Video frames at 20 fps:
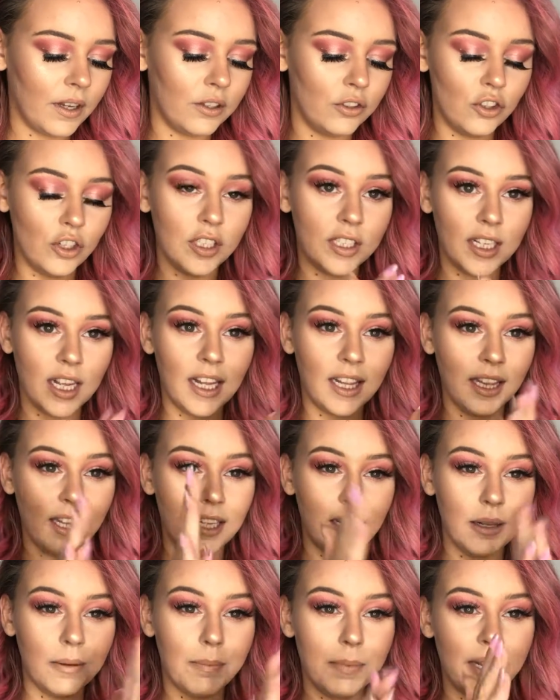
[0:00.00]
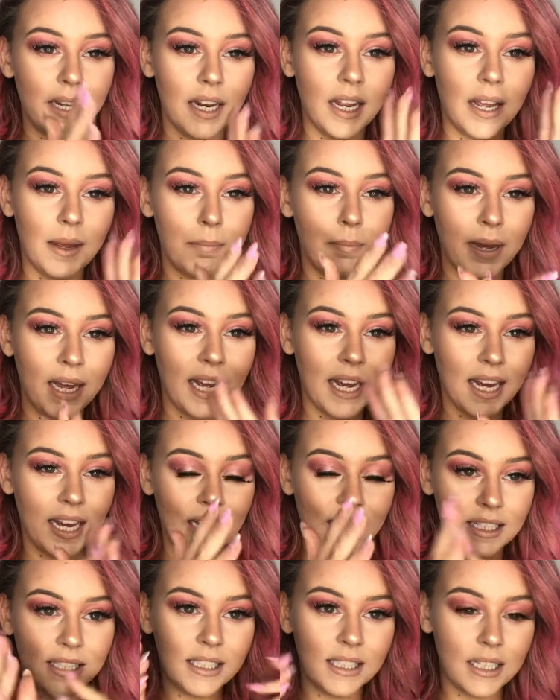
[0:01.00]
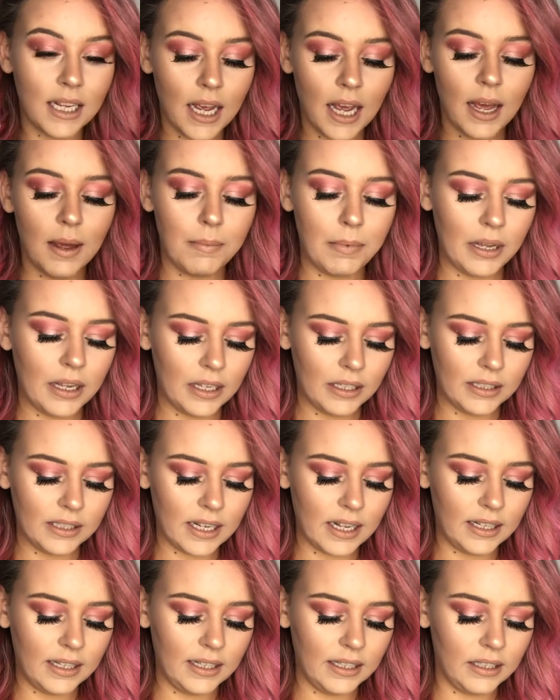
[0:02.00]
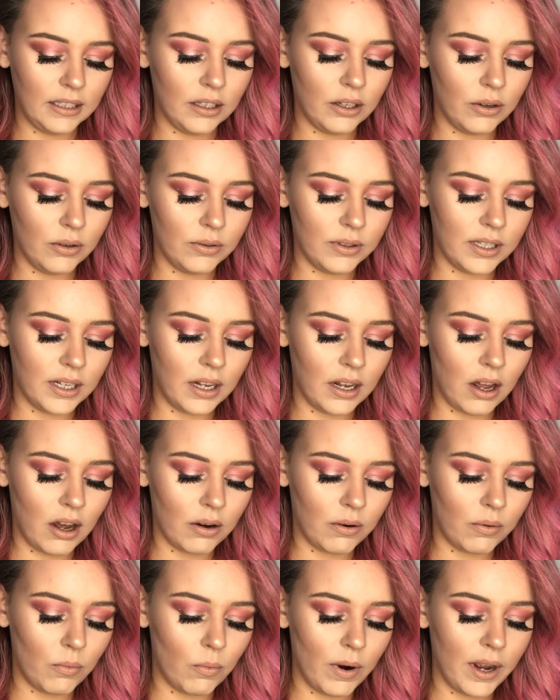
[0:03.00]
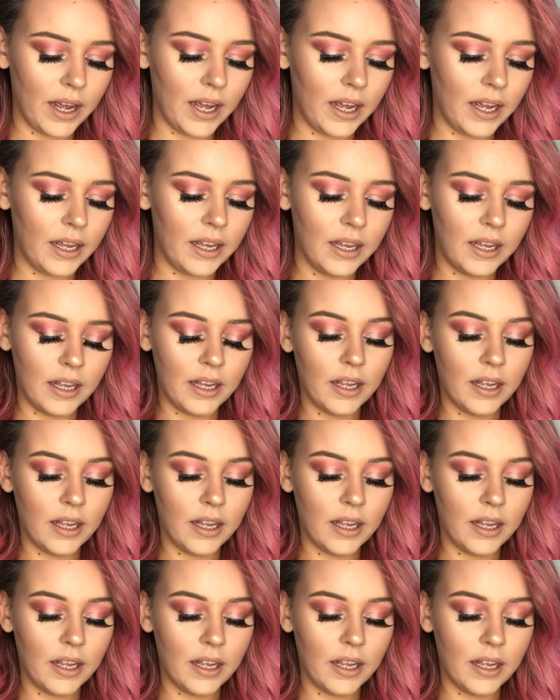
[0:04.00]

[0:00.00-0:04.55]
Just a little bit in my hands, because a little goes a long way.